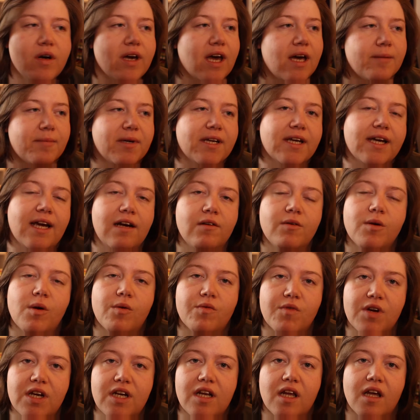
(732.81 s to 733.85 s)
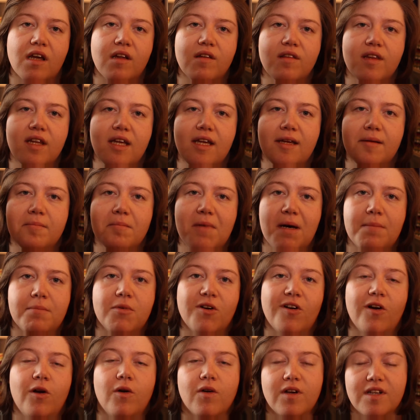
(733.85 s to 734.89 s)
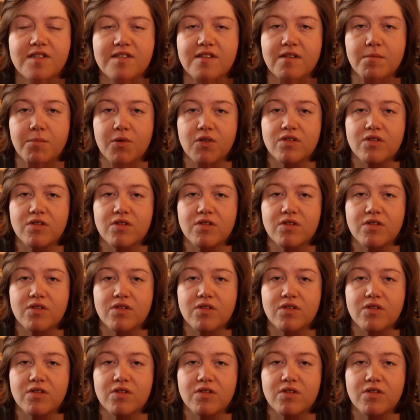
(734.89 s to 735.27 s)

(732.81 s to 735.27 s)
okay, I'm going to carry on reading the Man Booker long-listed